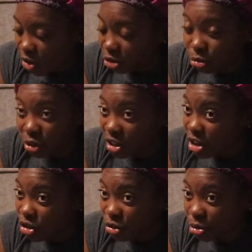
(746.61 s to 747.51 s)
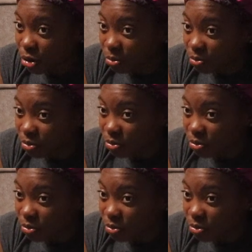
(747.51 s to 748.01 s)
It's too many layers for